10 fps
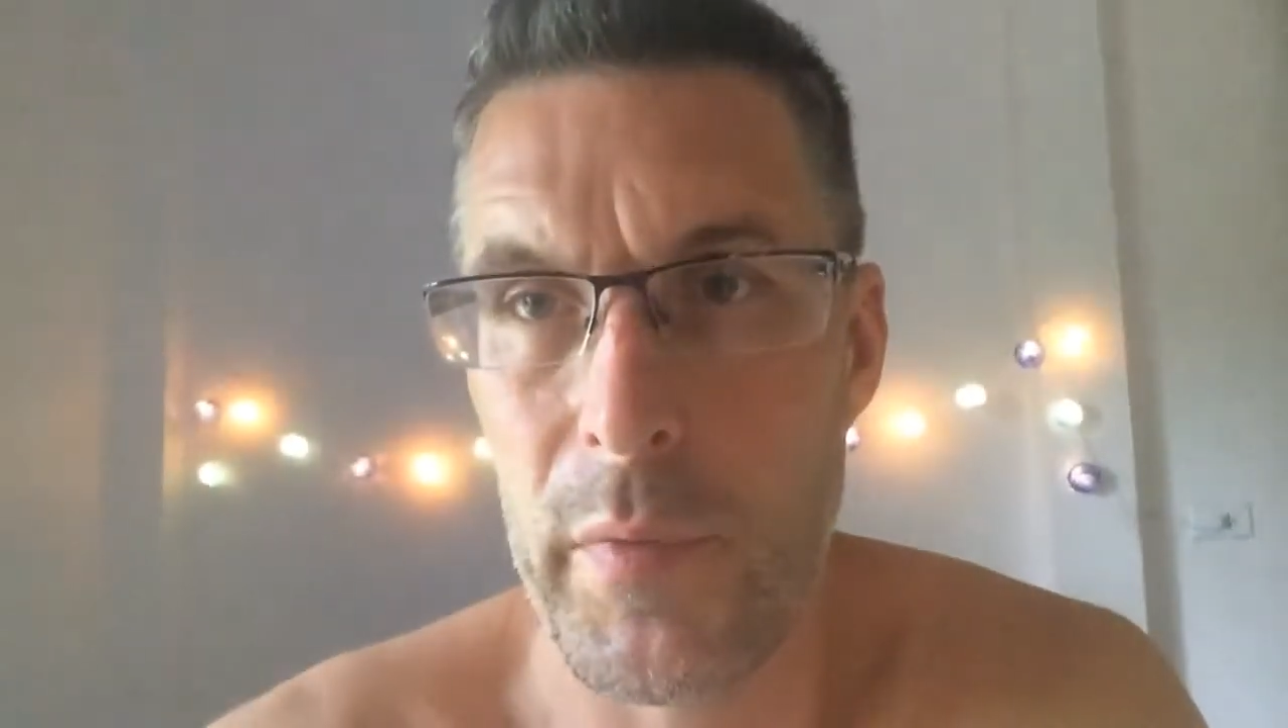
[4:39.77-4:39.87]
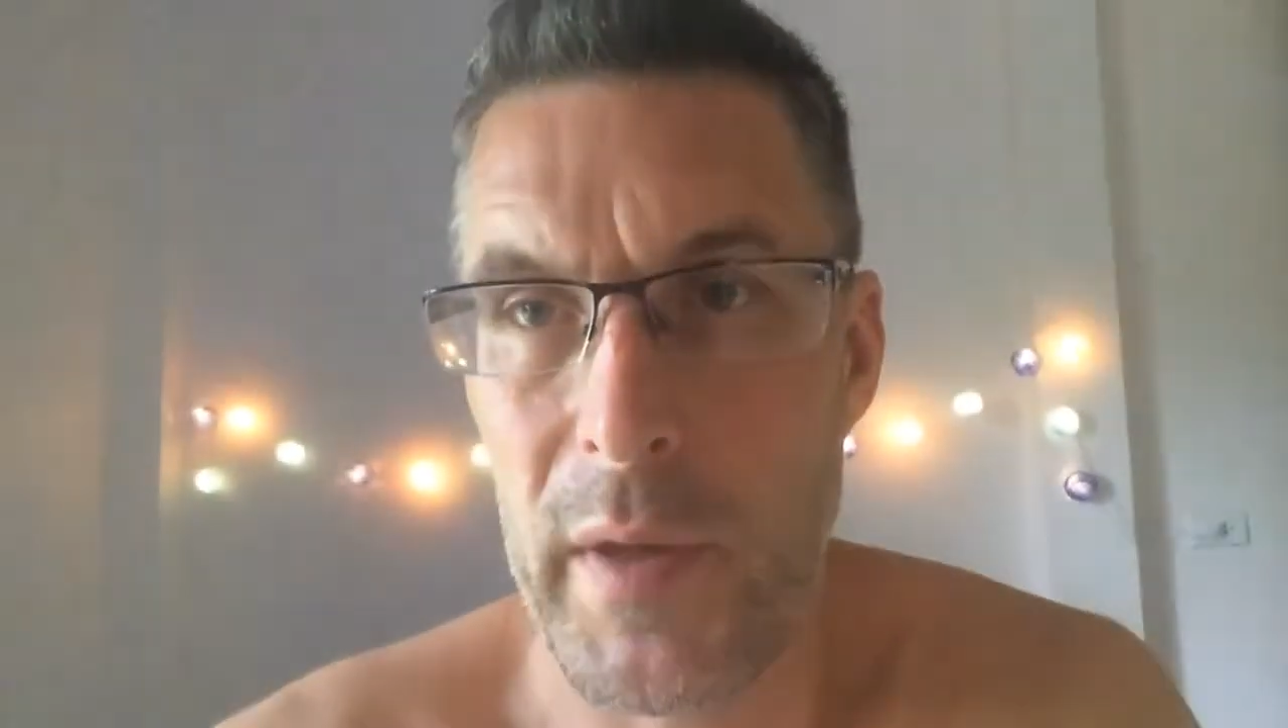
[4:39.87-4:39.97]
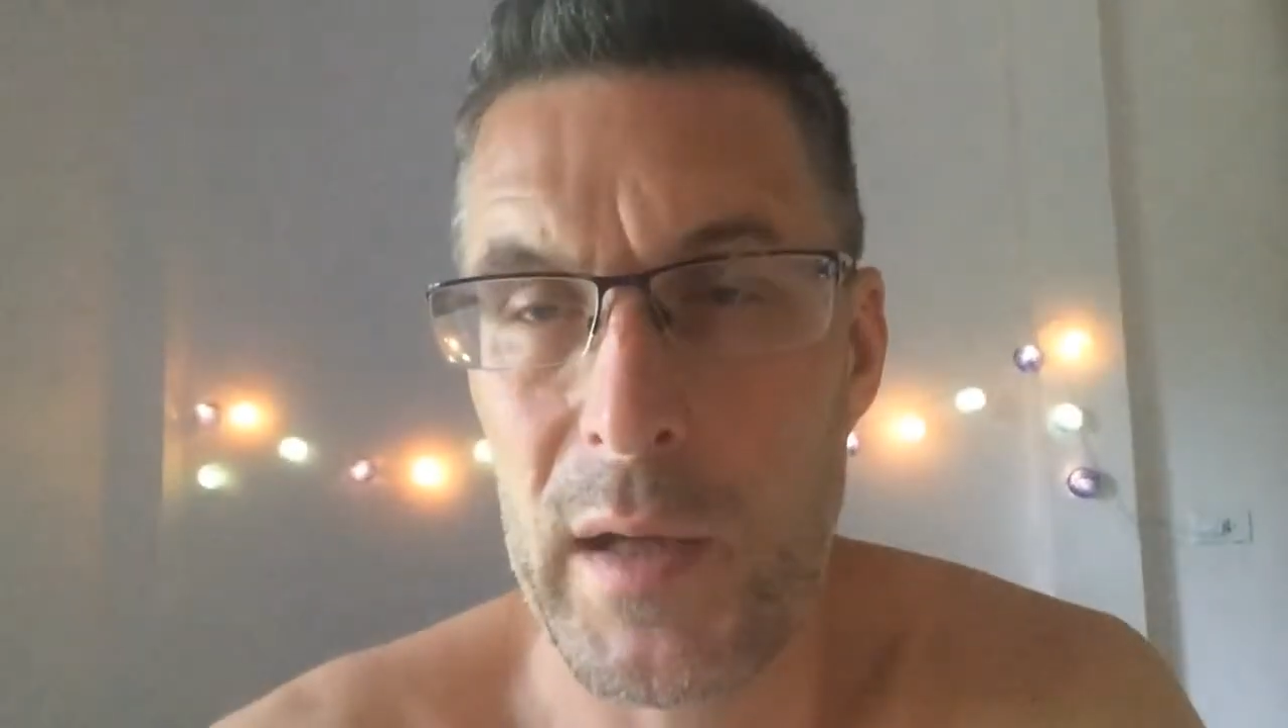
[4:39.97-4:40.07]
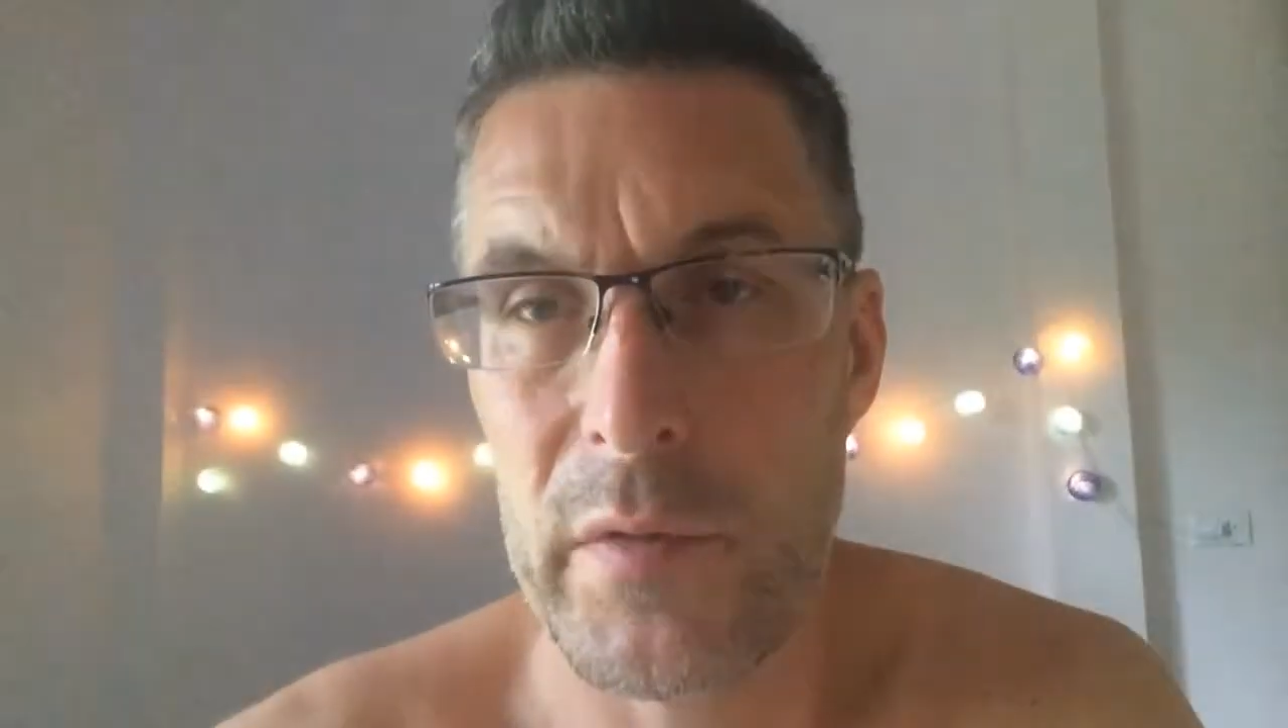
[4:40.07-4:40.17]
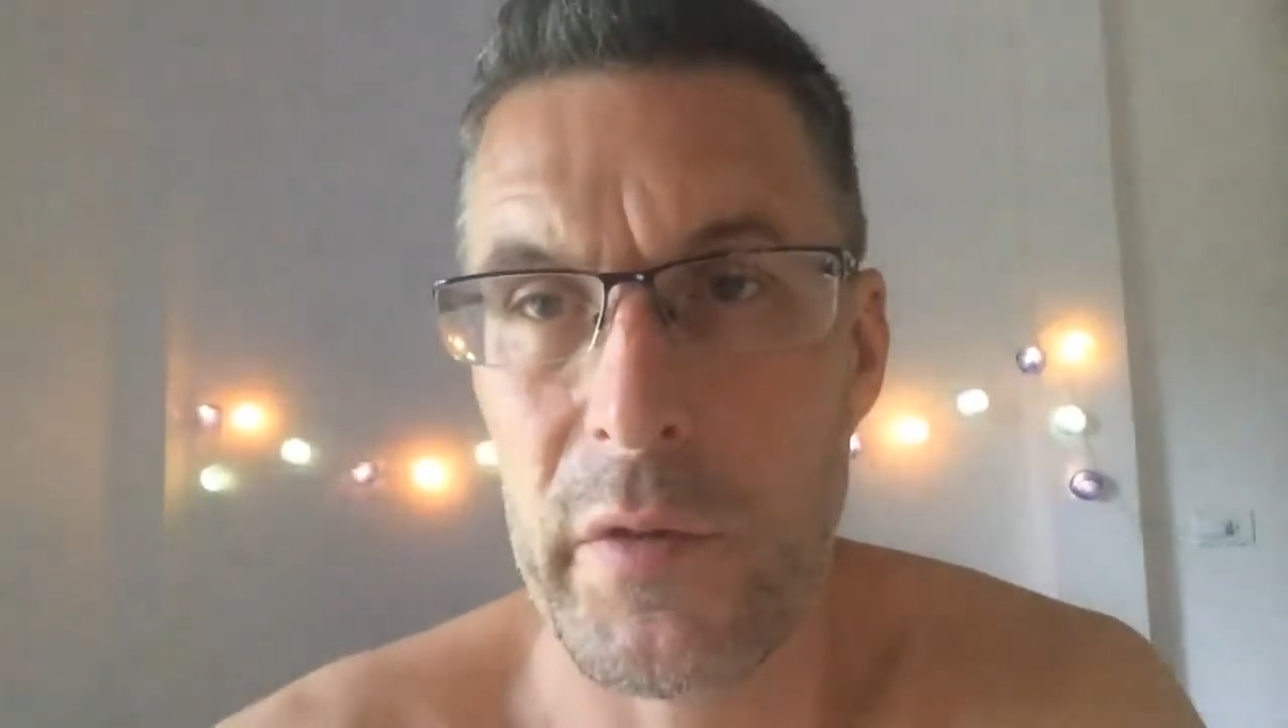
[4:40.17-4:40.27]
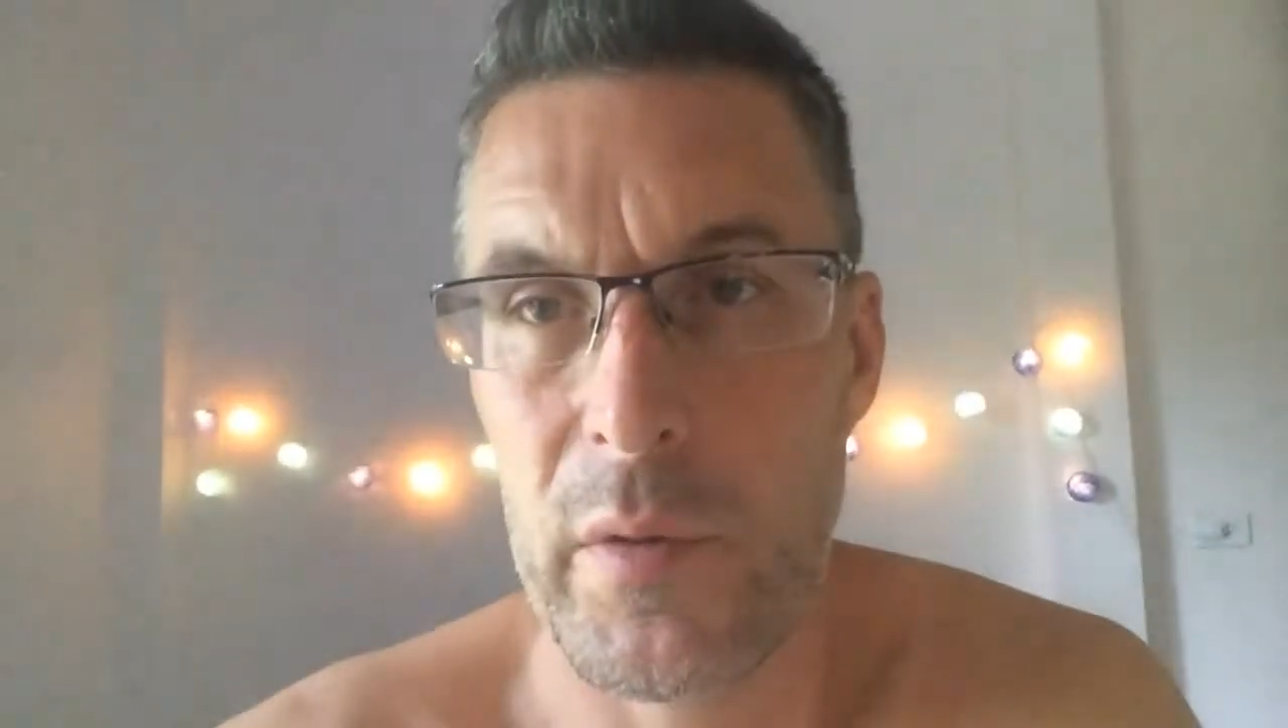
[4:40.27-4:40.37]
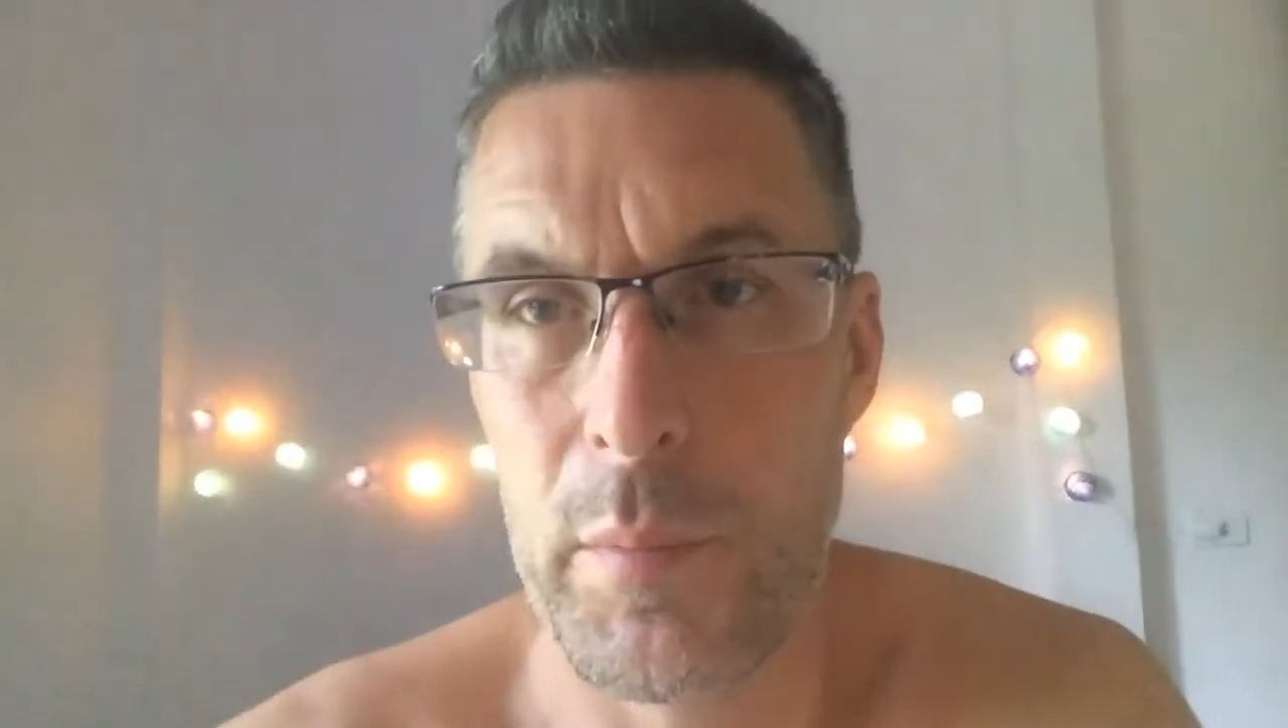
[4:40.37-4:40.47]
that